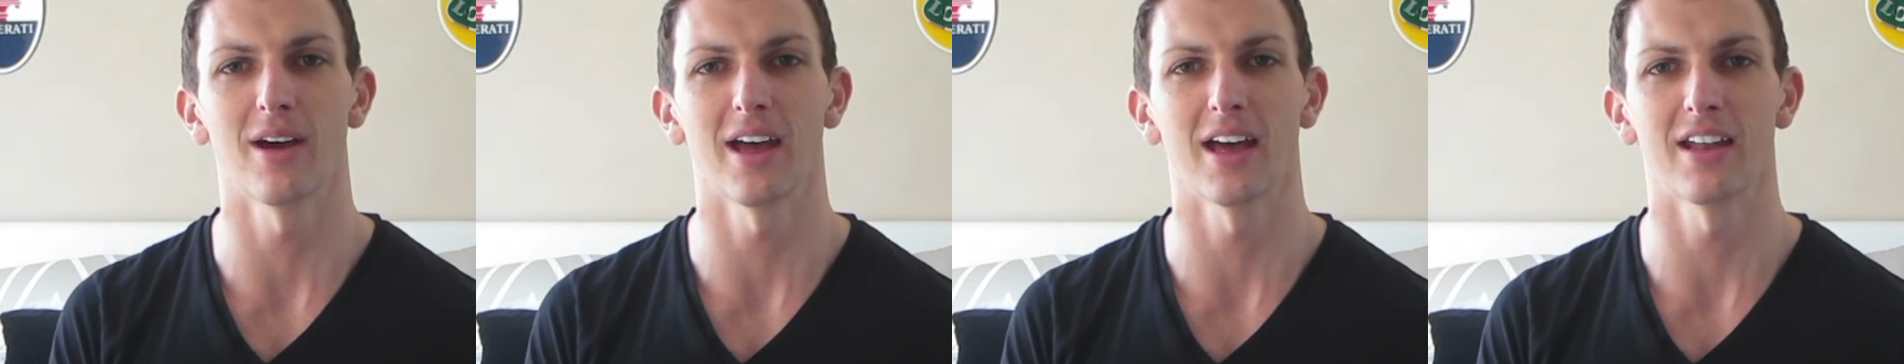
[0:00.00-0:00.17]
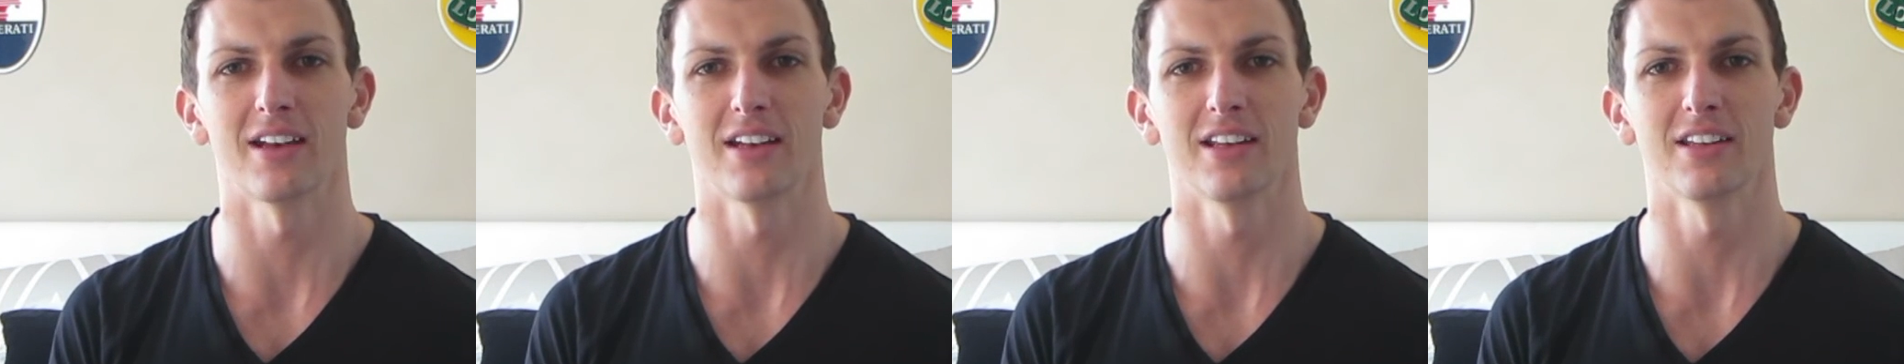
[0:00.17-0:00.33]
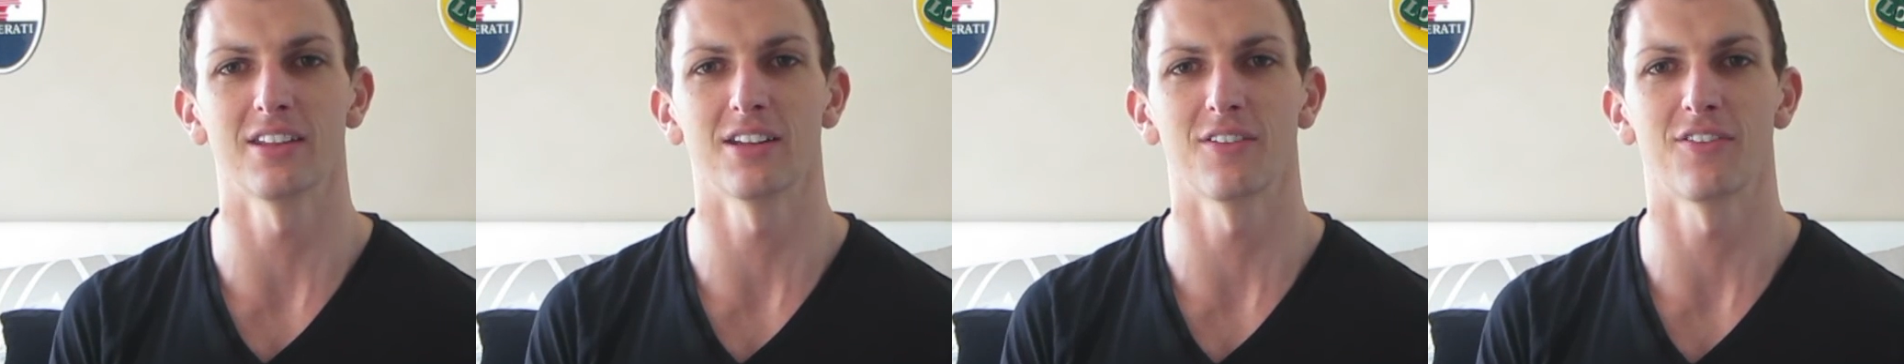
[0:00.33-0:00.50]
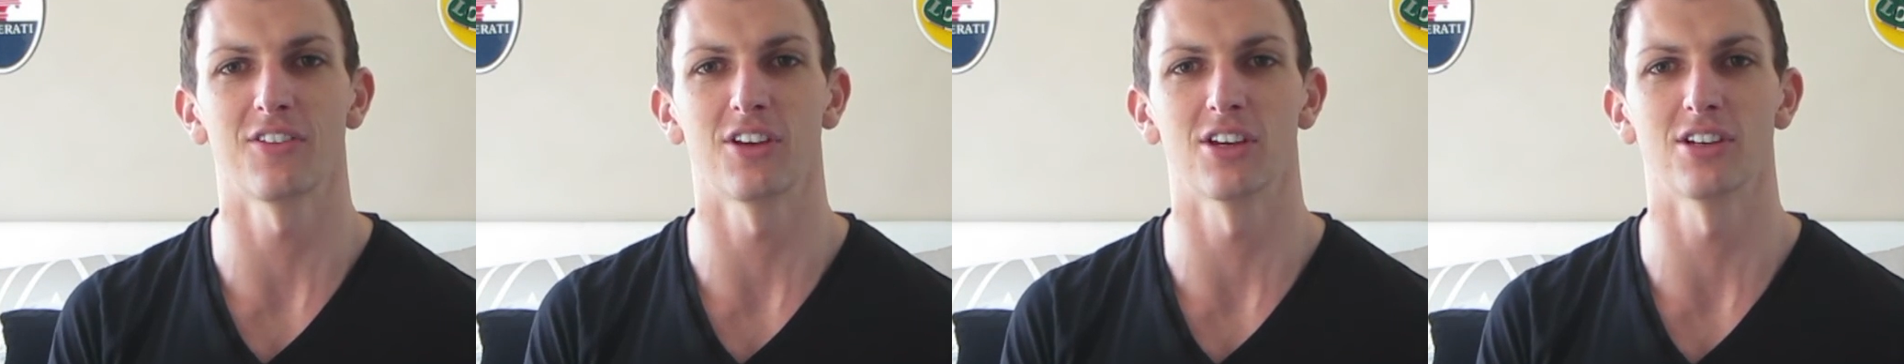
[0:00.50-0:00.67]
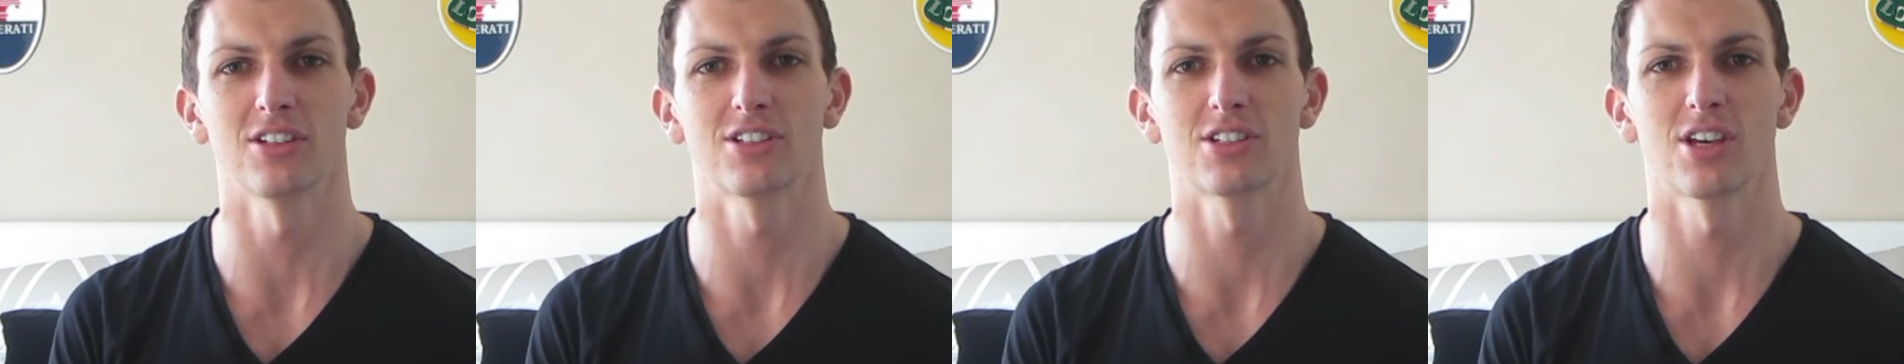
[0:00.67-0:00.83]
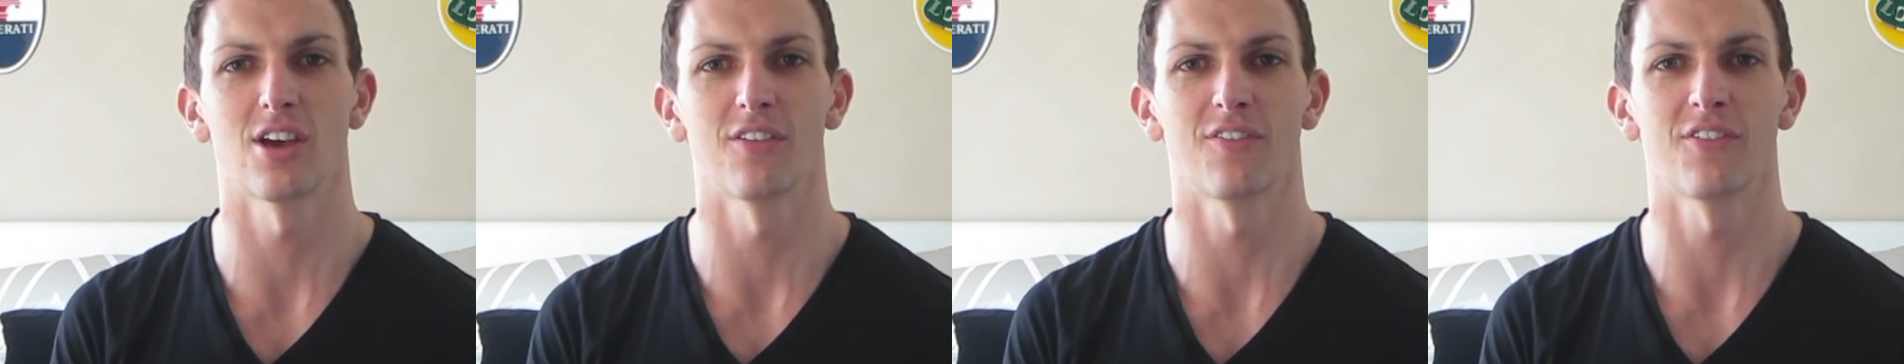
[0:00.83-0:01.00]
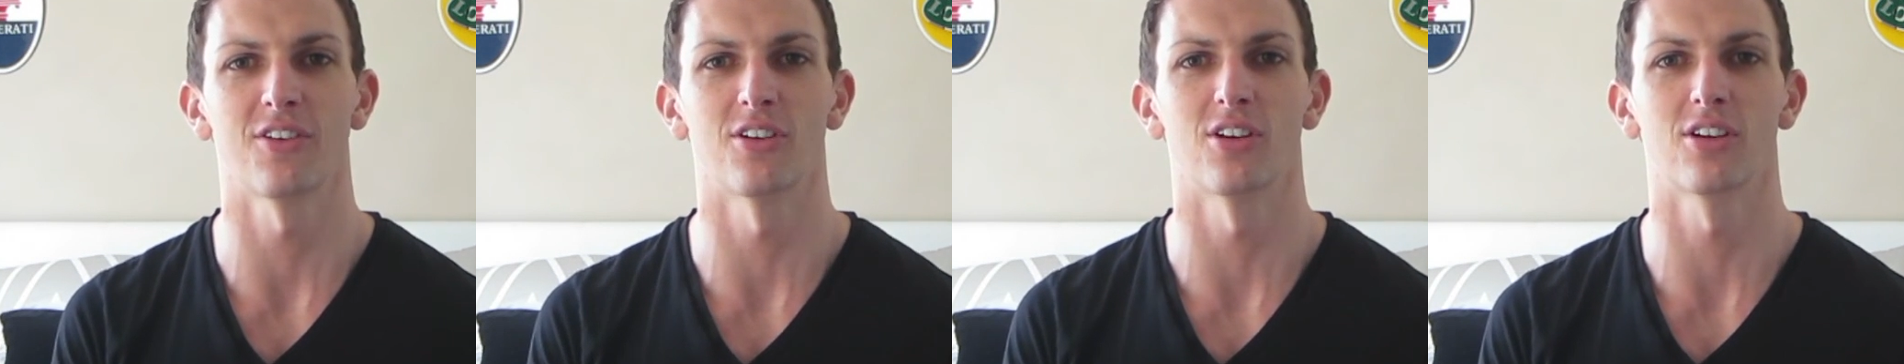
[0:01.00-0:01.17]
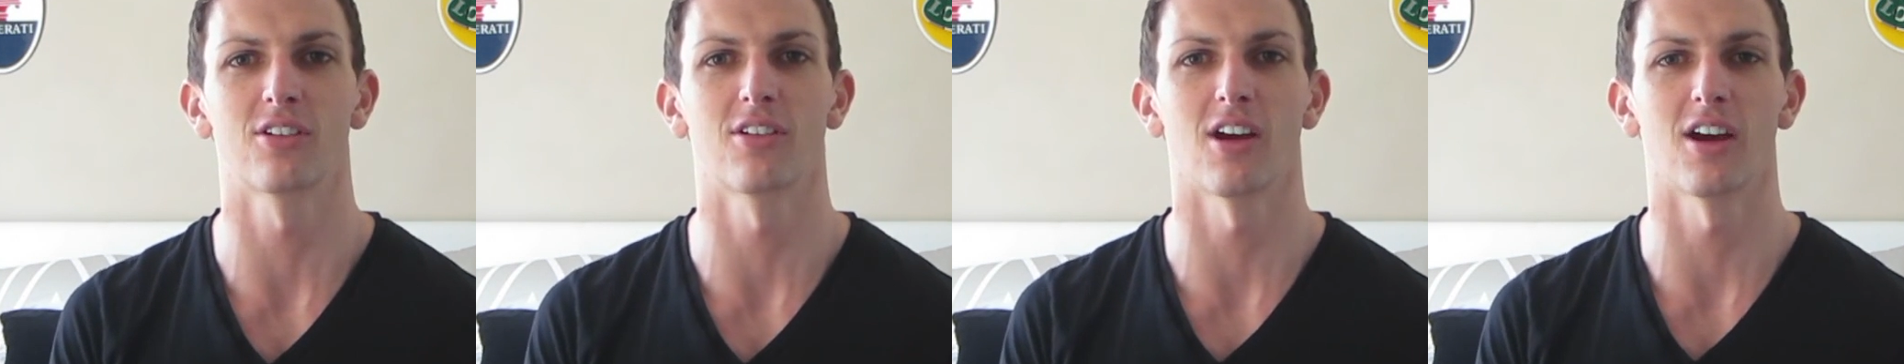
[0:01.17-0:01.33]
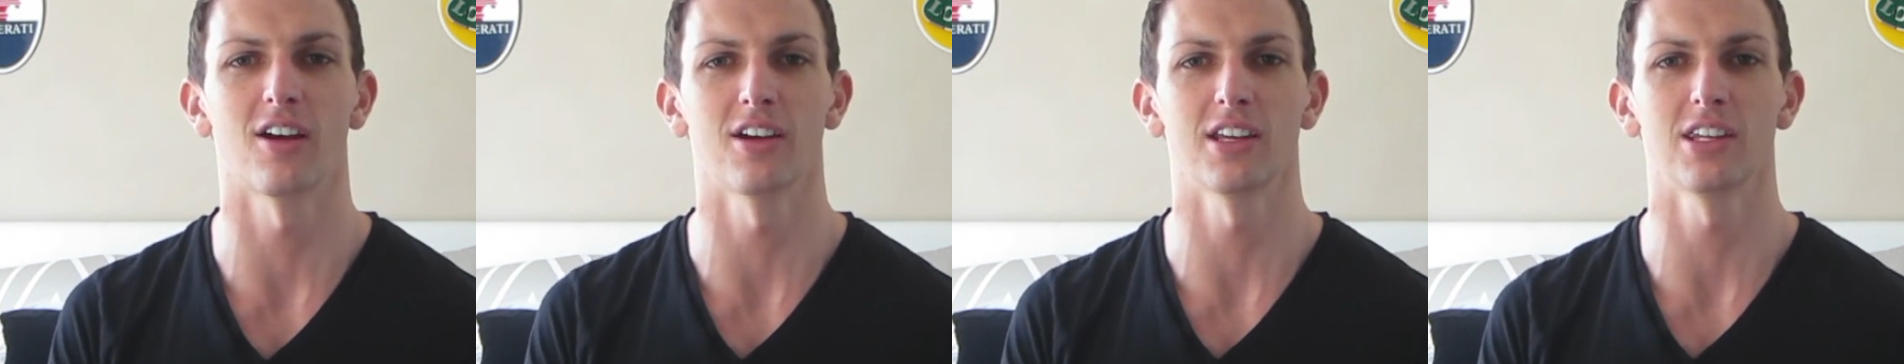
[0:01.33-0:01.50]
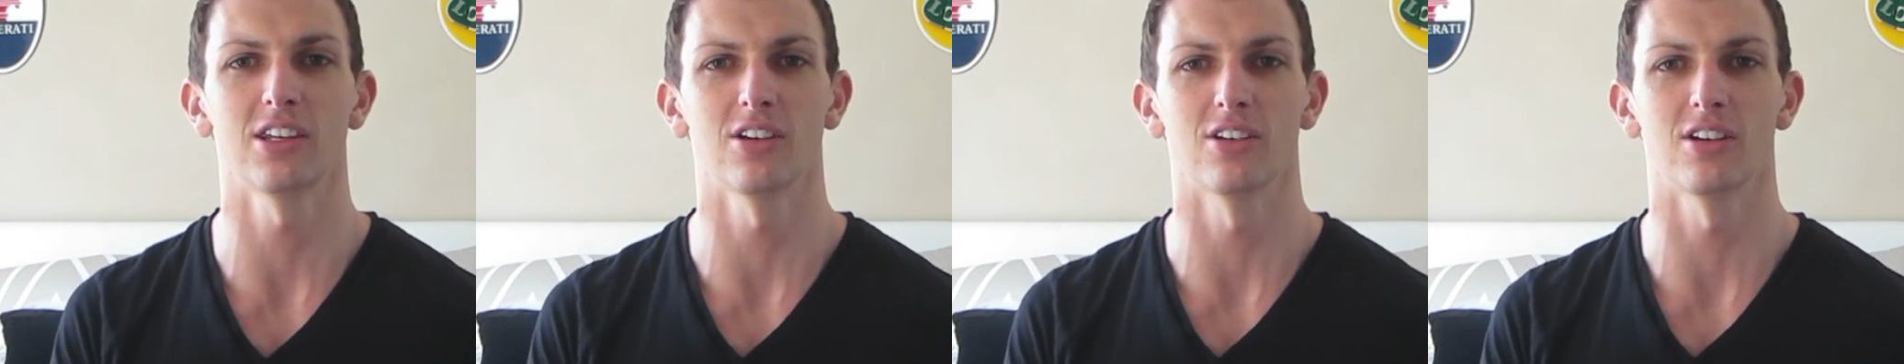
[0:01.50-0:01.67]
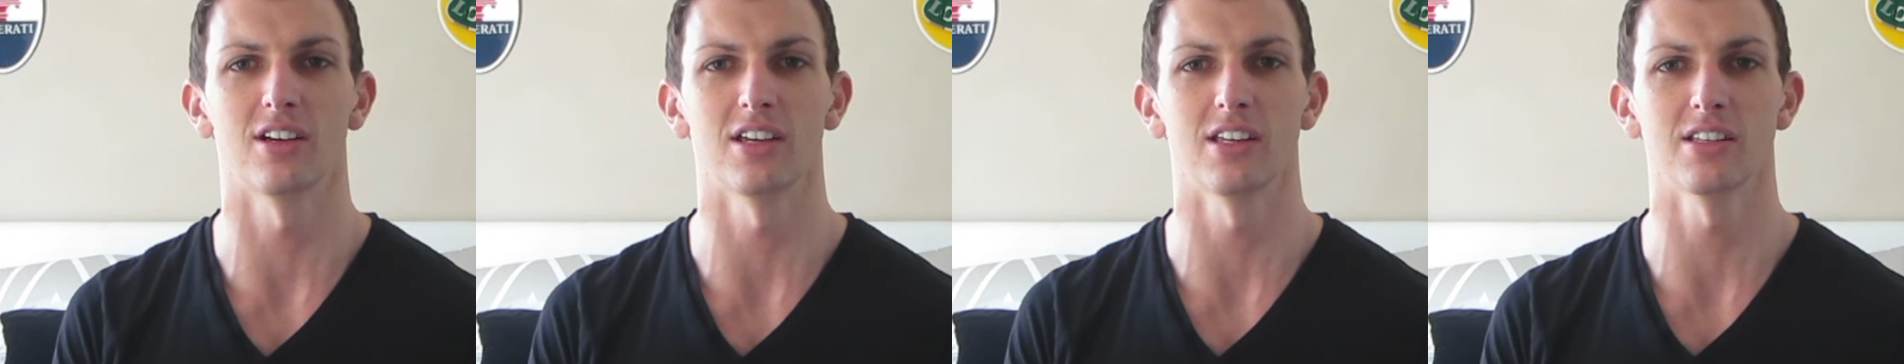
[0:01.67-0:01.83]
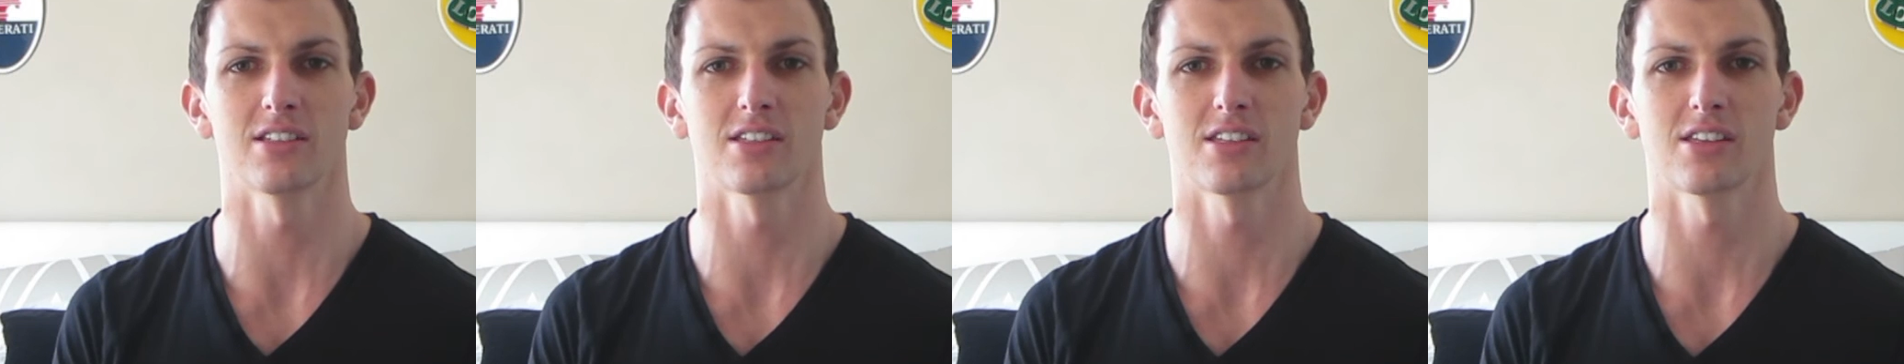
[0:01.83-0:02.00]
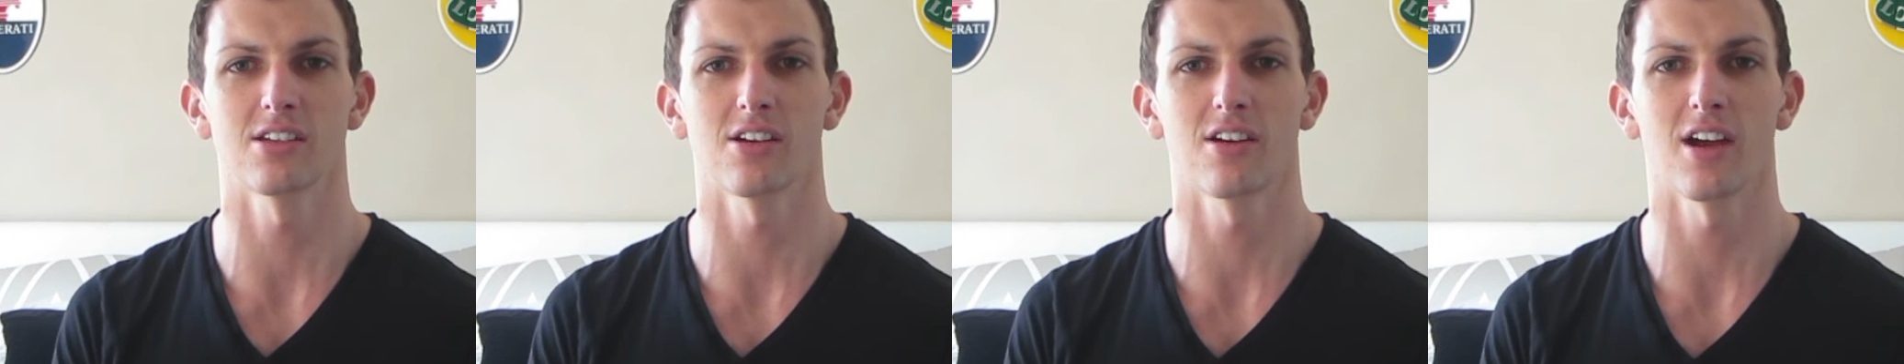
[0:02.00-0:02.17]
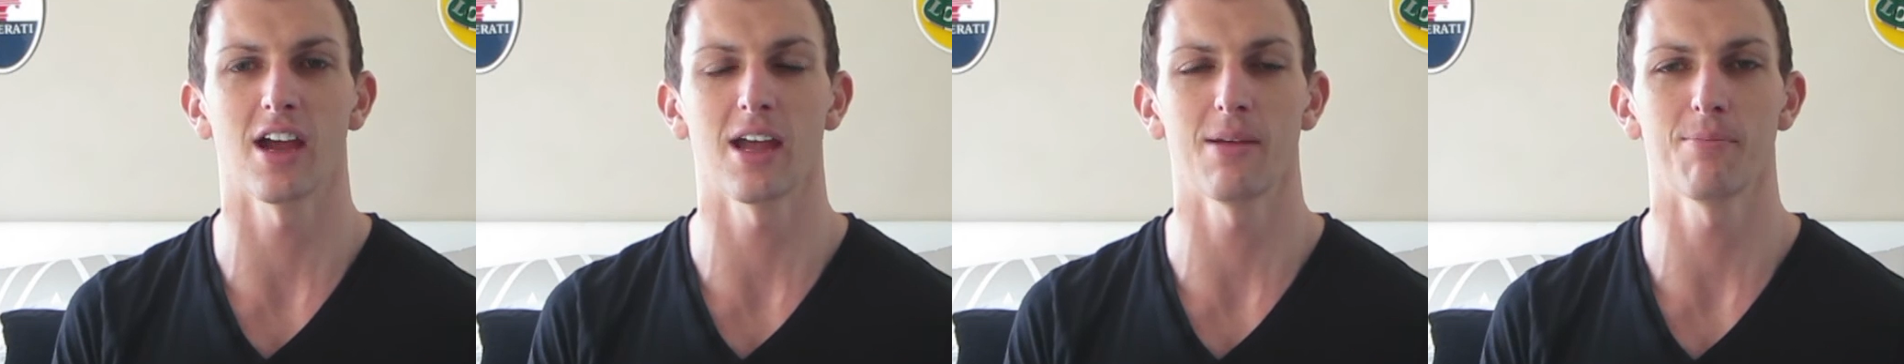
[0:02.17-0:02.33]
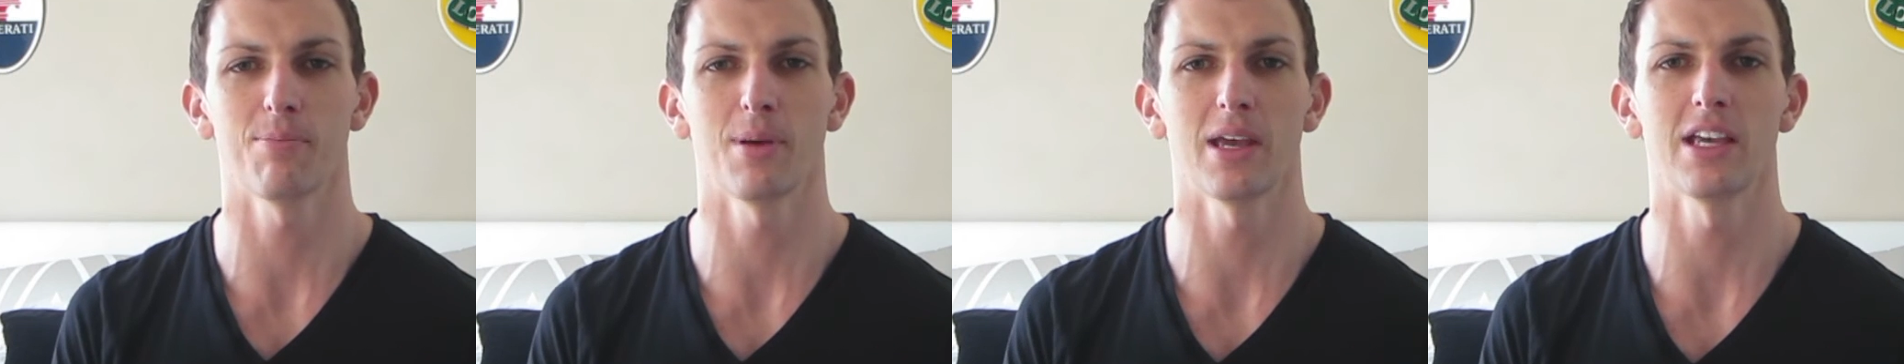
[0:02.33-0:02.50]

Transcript: out in the future for growing your Instagram.